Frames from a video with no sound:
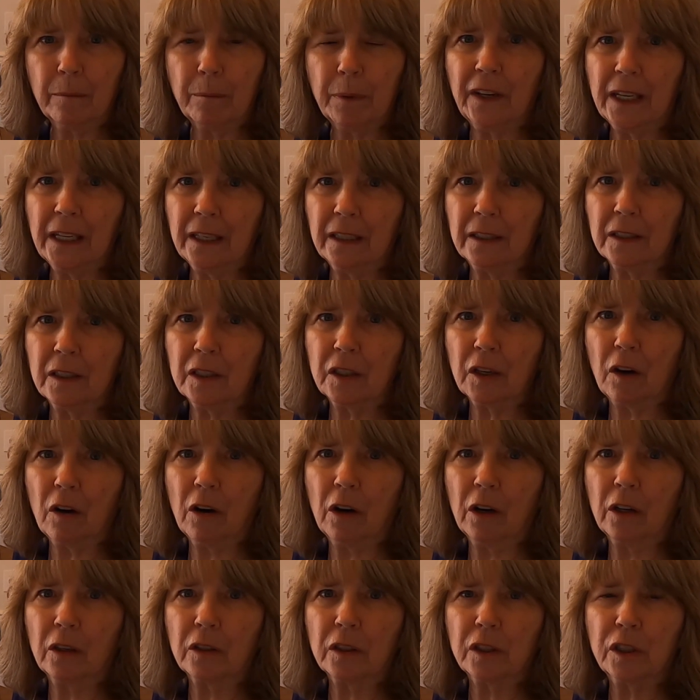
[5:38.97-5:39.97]
Vans
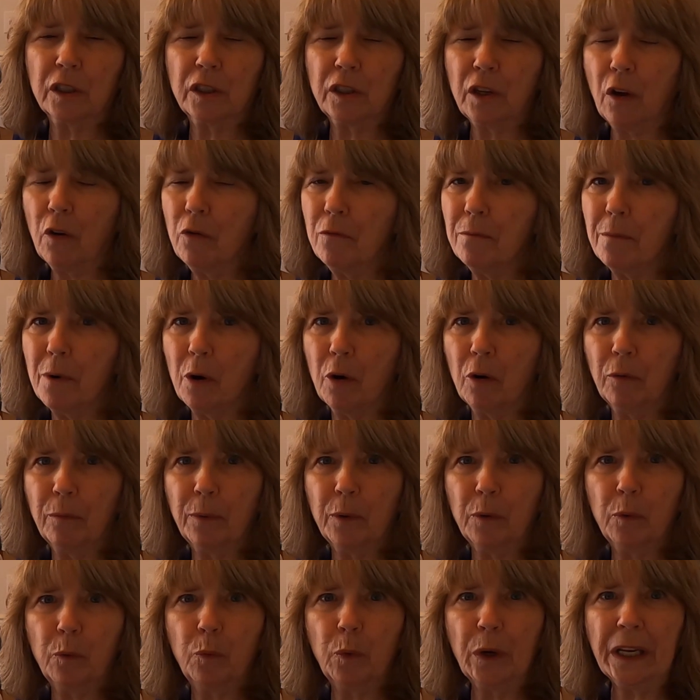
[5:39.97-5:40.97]
are so mobile,